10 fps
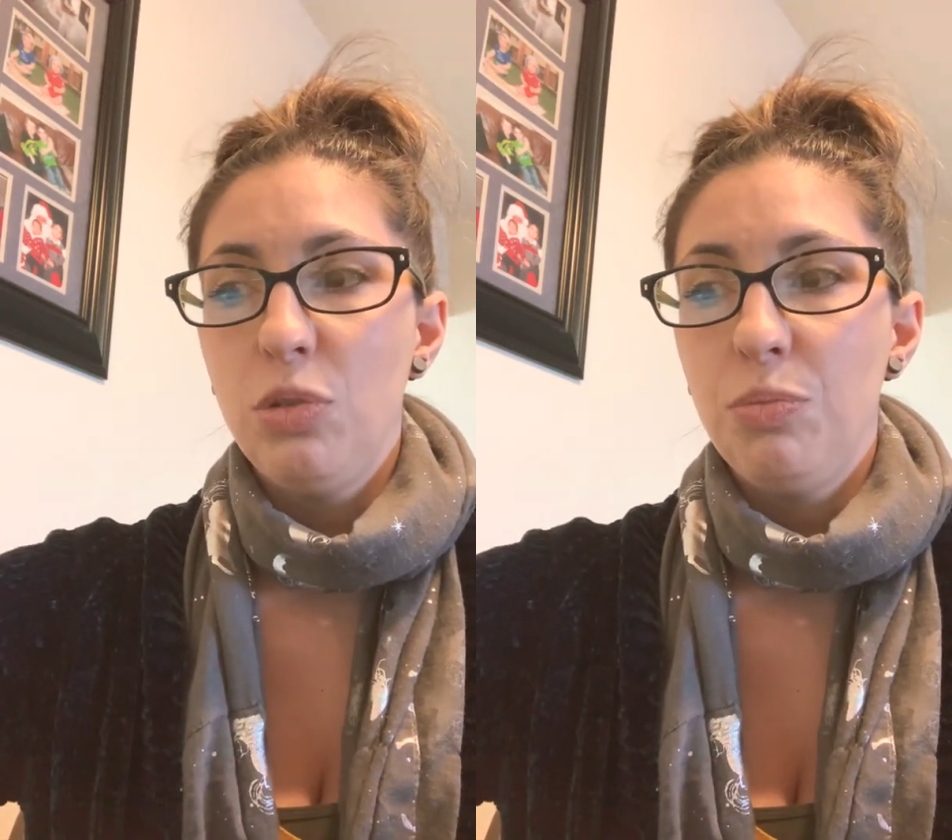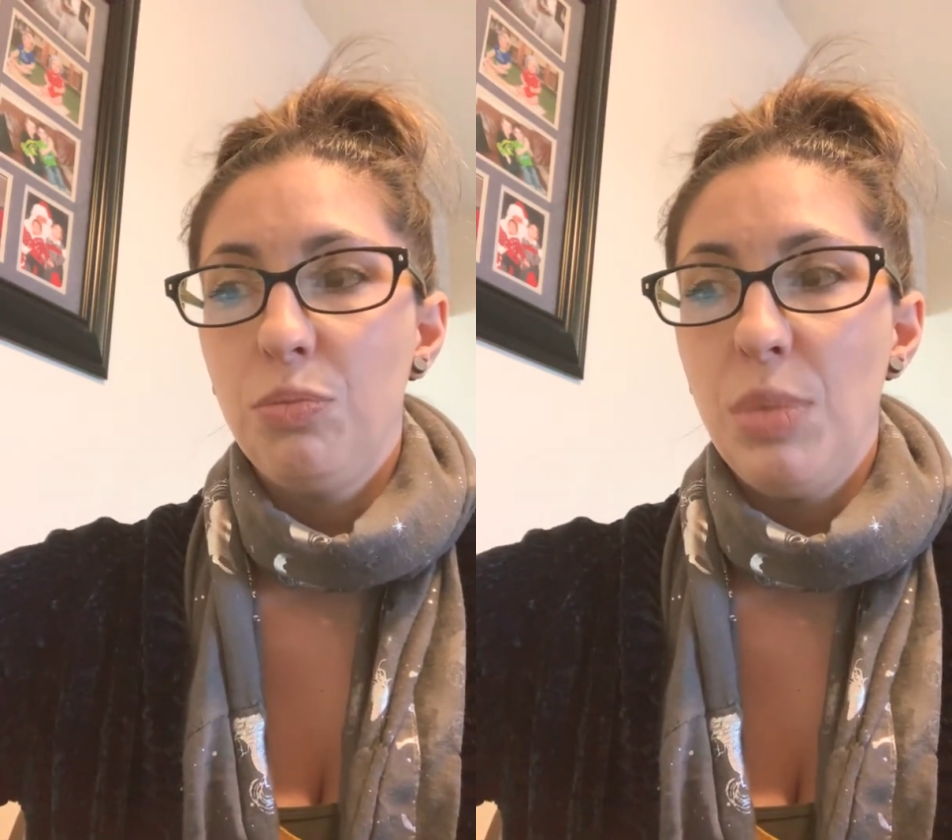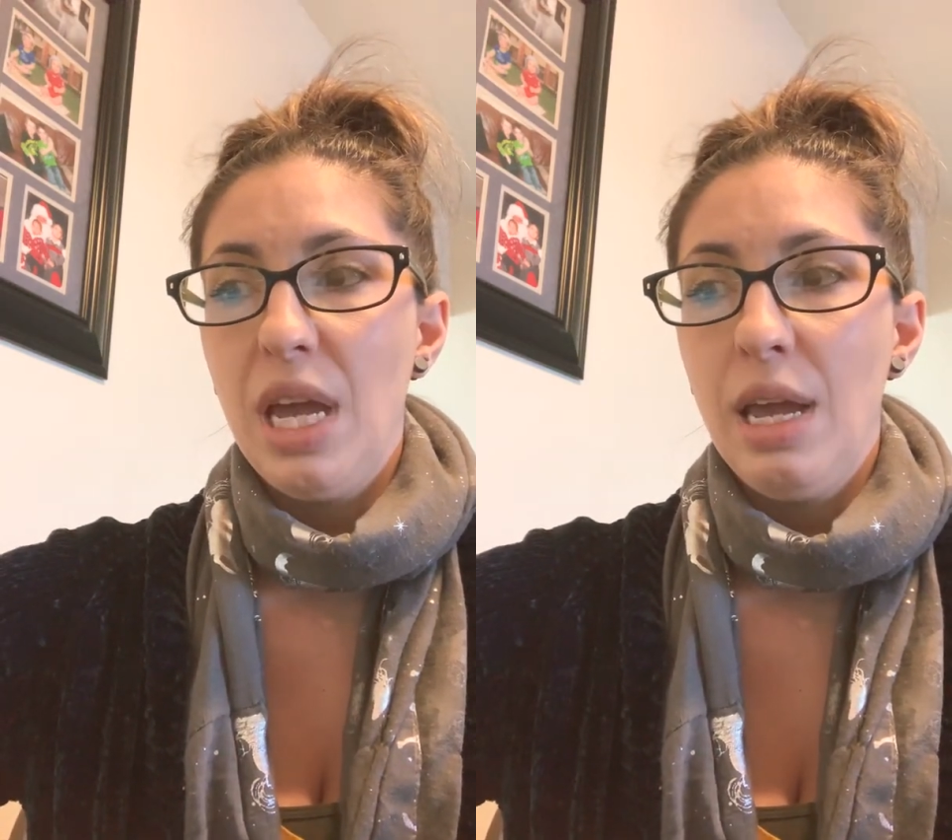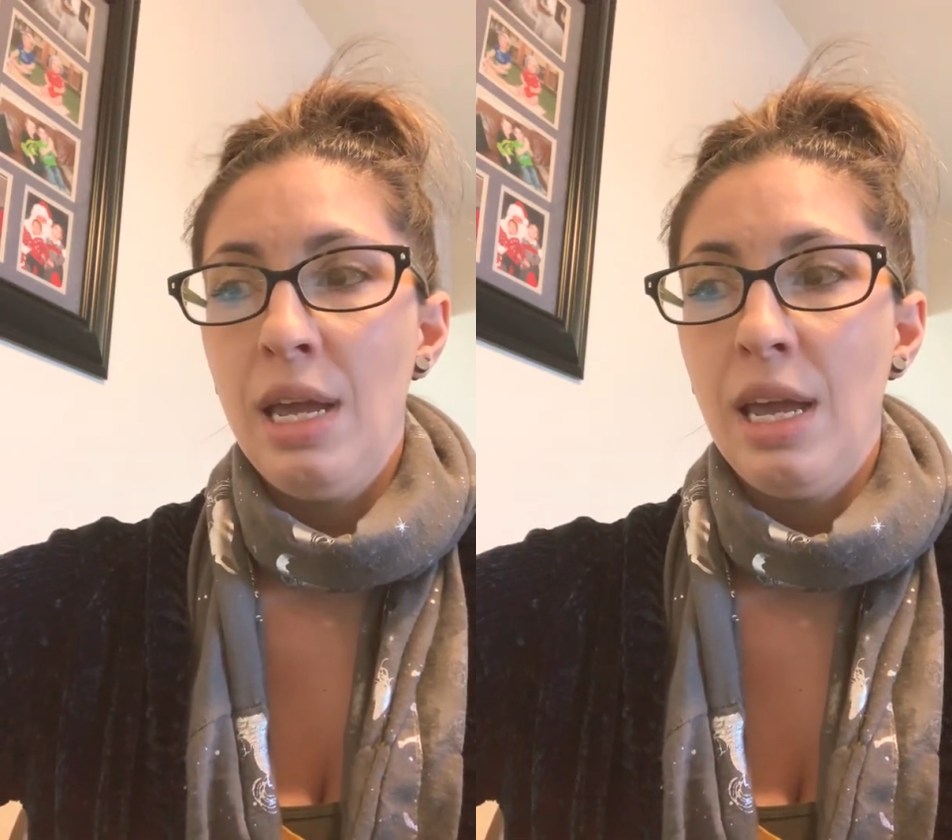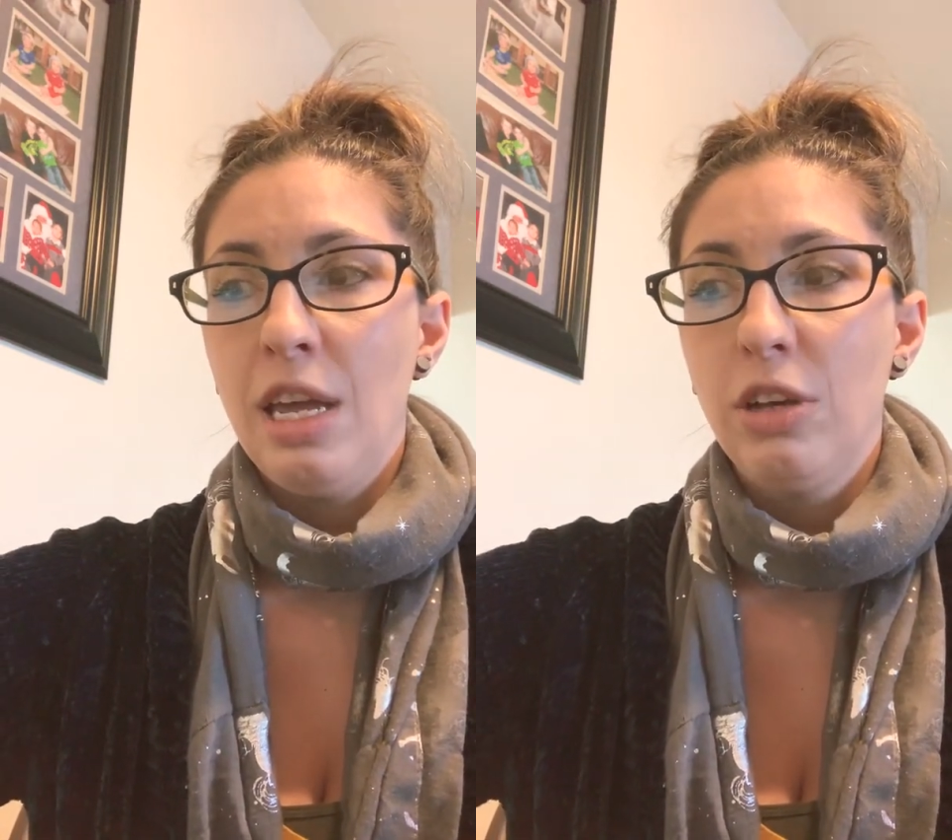
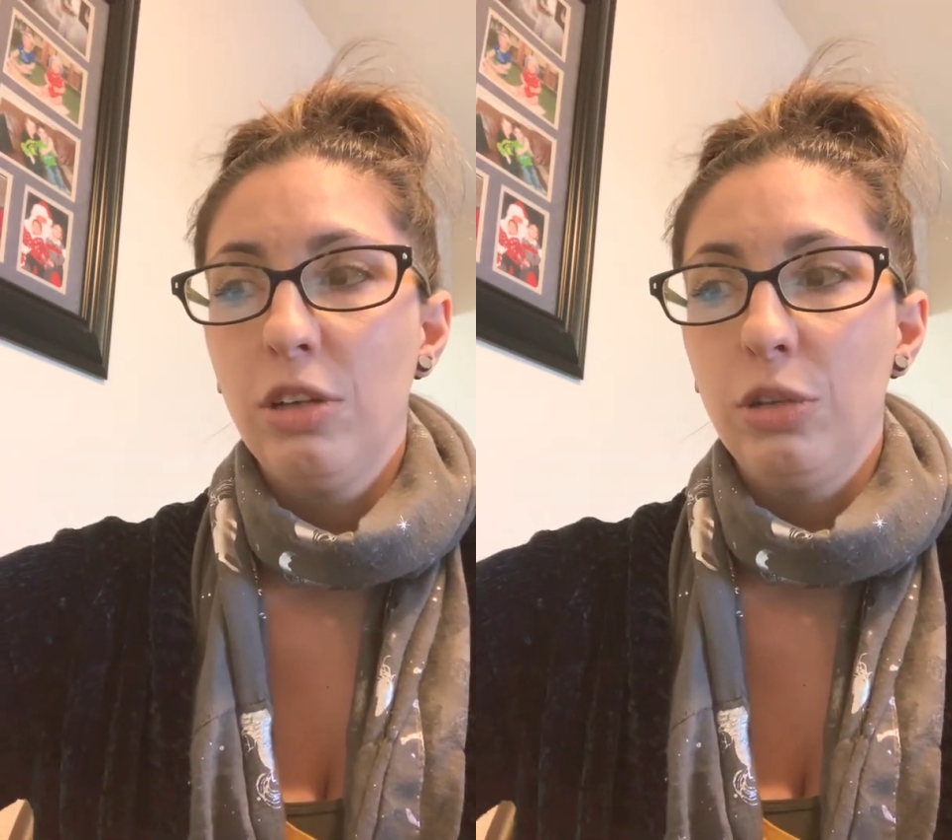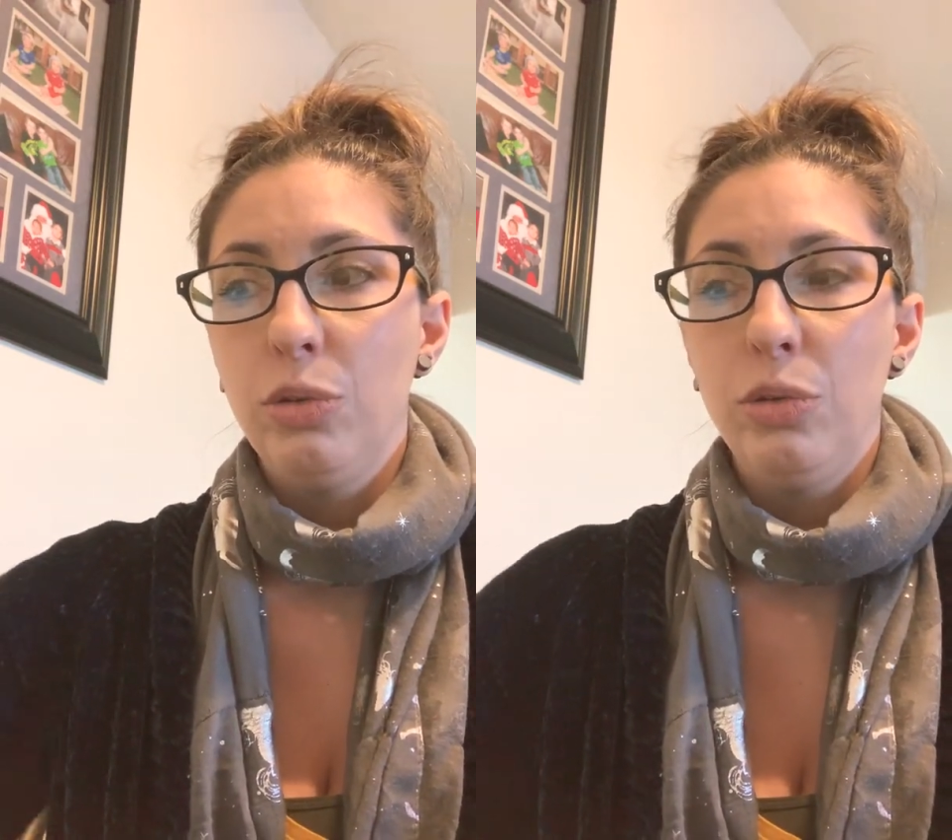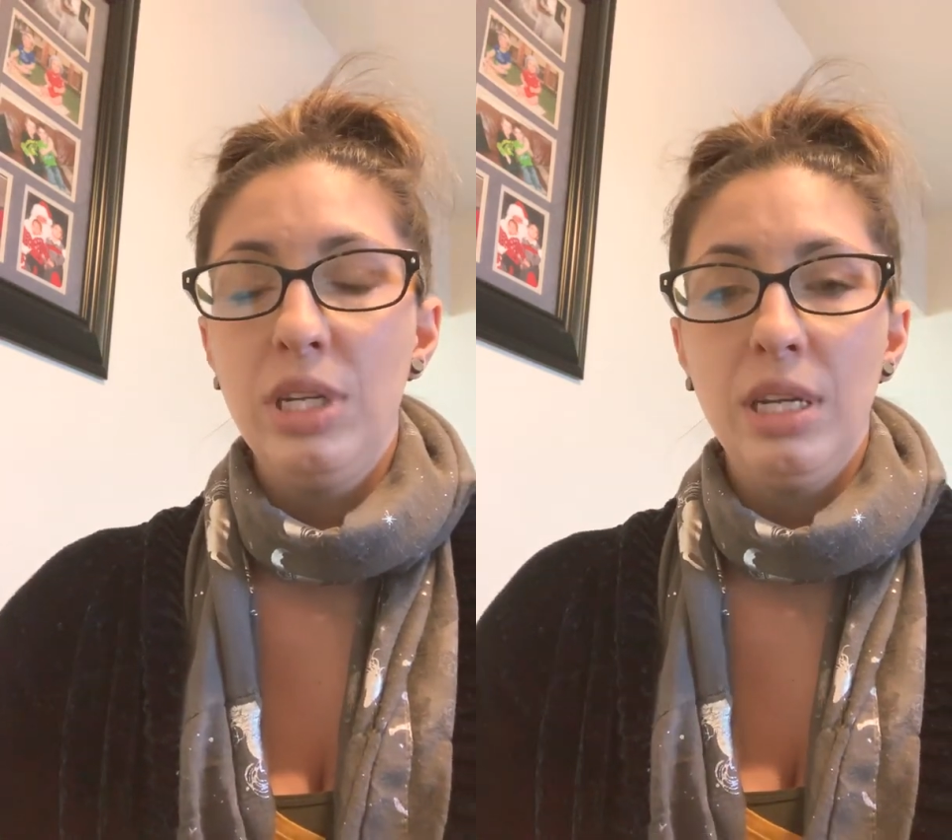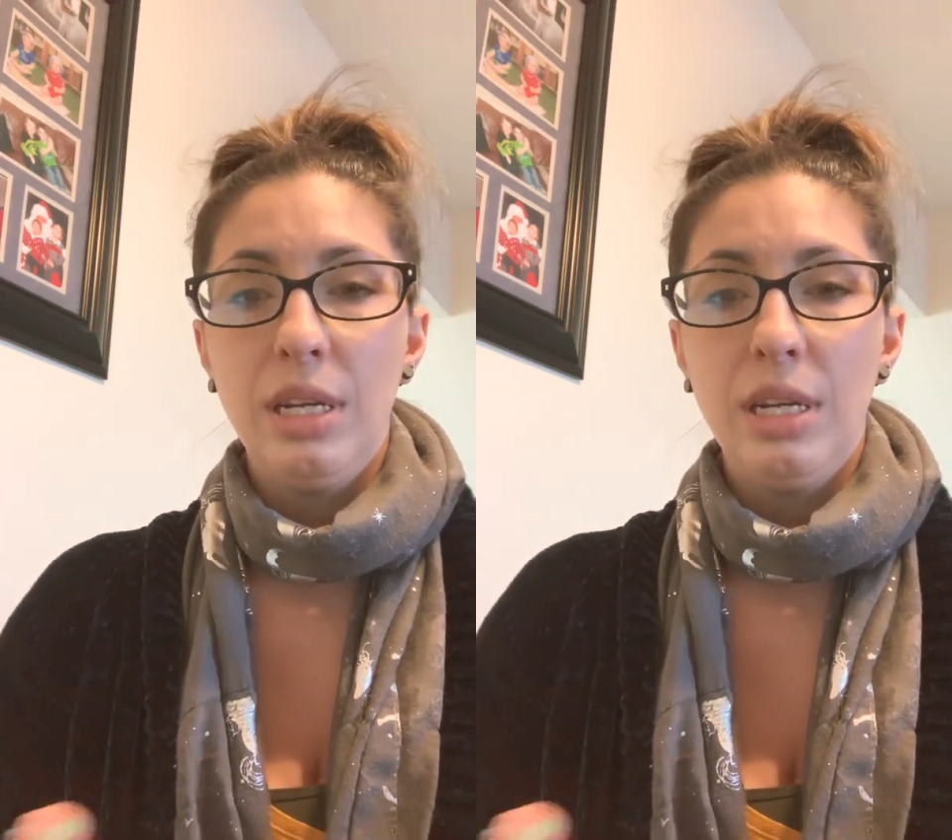may include